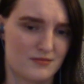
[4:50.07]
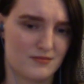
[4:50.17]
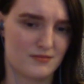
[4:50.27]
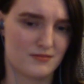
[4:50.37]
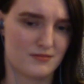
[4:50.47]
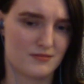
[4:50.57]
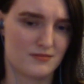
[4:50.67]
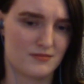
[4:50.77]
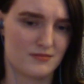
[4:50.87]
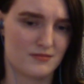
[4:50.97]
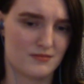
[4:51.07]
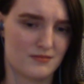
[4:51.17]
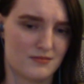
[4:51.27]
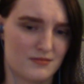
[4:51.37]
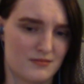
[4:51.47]

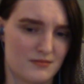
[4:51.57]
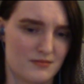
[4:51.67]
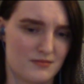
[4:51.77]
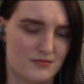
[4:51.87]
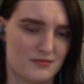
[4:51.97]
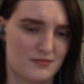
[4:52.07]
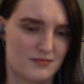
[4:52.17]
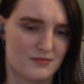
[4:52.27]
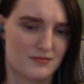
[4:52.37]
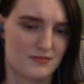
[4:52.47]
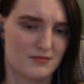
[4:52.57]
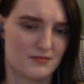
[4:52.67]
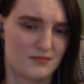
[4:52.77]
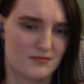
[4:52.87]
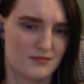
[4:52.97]

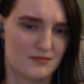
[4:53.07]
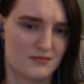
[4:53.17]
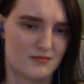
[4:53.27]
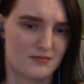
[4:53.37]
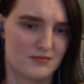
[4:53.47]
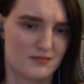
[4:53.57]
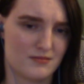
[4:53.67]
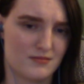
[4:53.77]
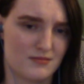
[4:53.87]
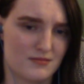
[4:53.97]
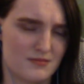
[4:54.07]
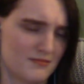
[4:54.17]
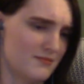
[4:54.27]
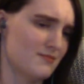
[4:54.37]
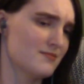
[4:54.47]

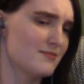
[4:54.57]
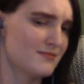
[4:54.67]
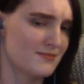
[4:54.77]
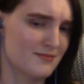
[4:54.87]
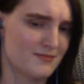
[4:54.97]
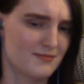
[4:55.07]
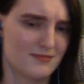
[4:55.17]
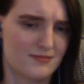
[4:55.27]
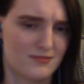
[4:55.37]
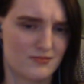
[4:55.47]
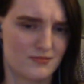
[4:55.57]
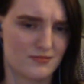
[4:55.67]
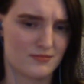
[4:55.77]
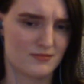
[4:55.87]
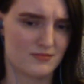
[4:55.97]

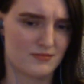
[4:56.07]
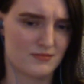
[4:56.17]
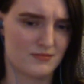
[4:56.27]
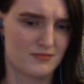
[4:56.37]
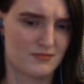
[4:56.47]
[no speech]